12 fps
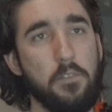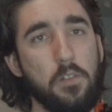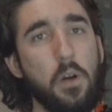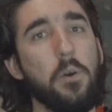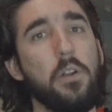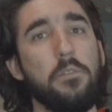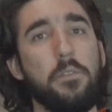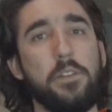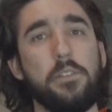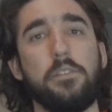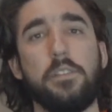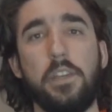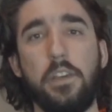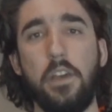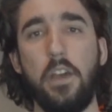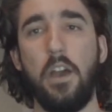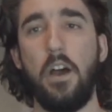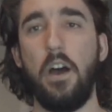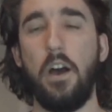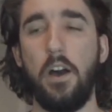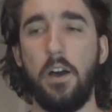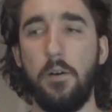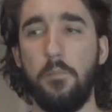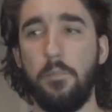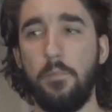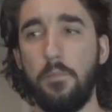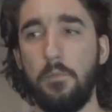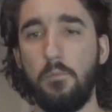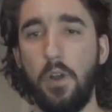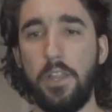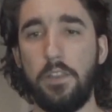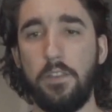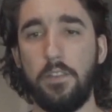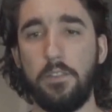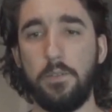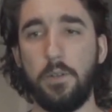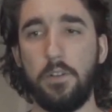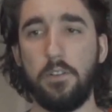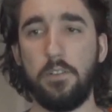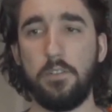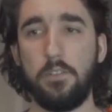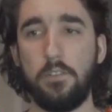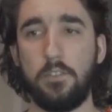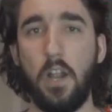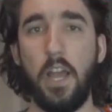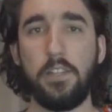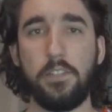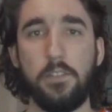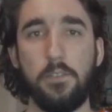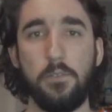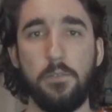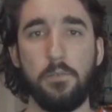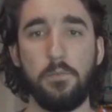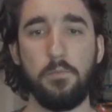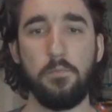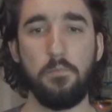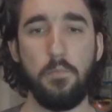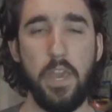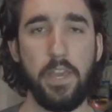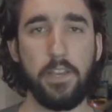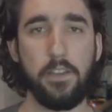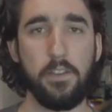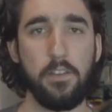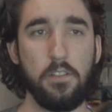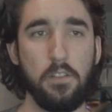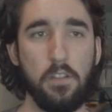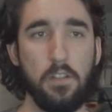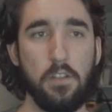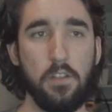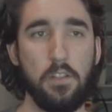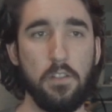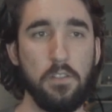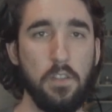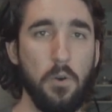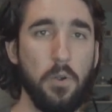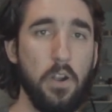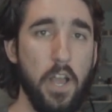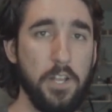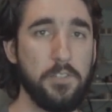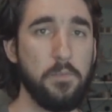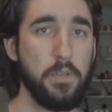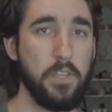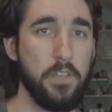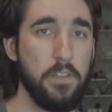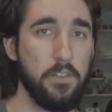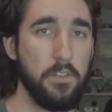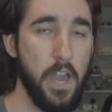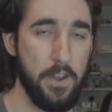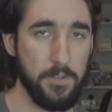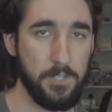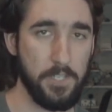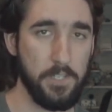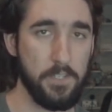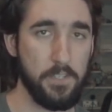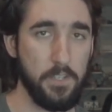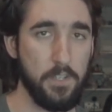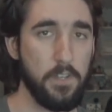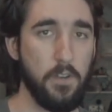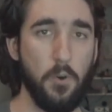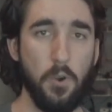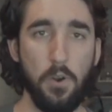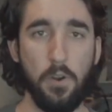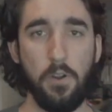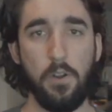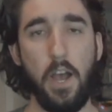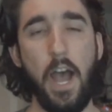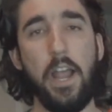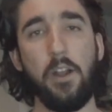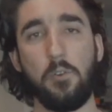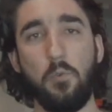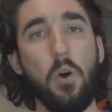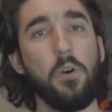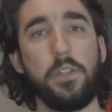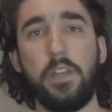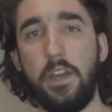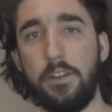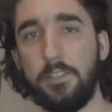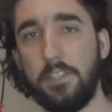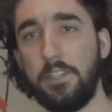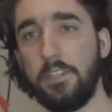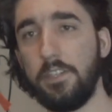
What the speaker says: a lower efficiency when you're trying to make lower entropy energy or higher quality energy.